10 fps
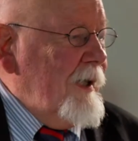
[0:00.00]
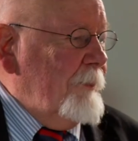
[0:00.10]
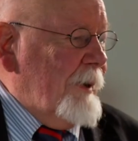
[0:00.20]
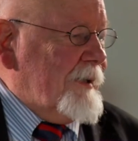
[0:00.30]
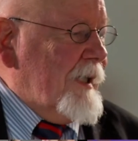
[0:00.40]

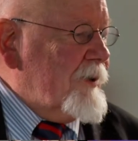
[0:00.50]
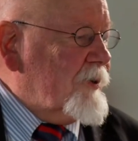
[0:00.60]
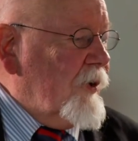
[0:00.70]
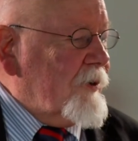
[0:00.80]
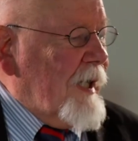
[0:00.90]
but then you
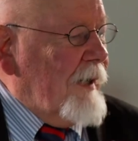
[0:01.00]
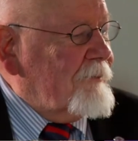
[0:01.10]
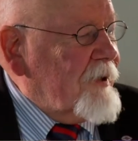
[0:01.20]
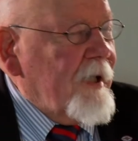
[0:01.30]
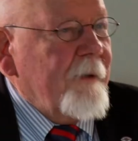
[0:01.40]
don't have
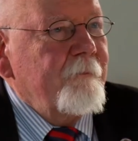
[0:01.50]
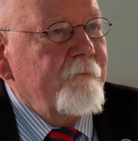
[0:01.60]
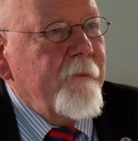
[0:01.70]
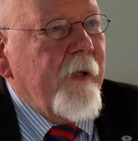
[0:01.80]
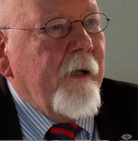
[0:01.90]
the...
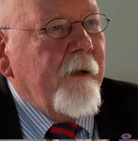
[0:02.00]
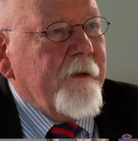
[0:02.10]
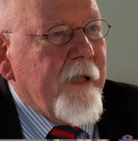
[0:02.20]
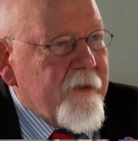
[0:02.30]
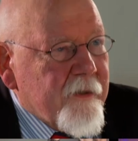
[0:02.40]

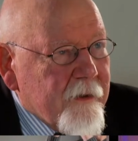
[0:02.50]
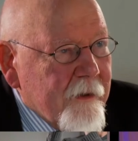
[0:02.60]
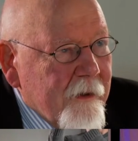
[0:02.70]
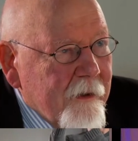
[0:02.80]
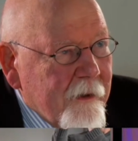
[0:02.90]
That's
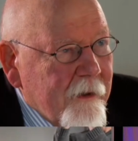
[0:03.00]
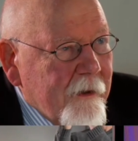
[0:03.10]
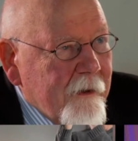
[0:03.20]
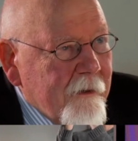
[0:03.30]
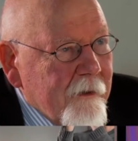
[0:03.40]

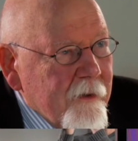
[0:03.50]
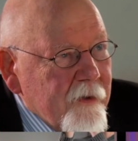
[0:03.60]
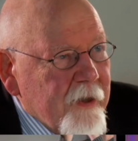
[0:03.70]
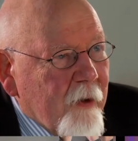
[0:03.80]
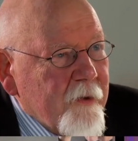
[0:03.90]

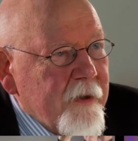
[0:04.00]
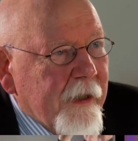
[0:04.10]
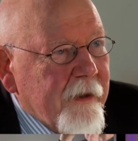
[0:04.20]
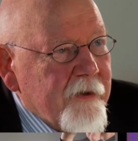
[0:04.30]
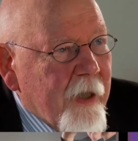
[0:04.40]
sounds
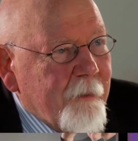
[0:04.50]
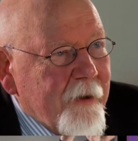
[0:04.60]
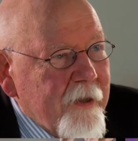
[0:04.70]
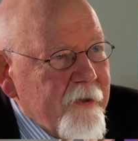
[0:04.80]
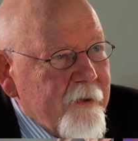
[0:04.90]
like a
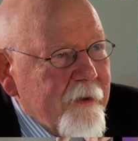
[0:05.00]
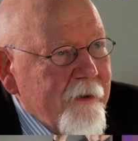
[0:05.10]
Japanese